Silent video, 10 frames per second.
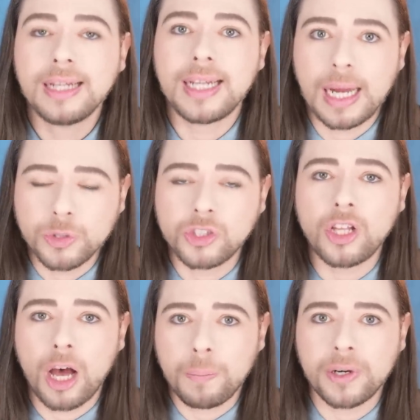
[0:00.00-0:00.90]
that I would
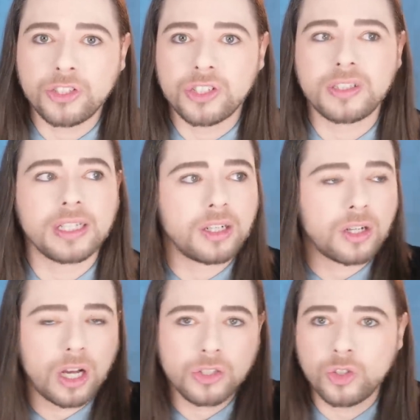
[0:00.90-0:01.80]
stop purchasing their
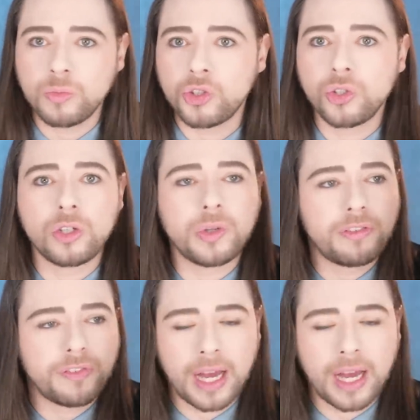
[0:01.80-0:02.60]
costume jewelry,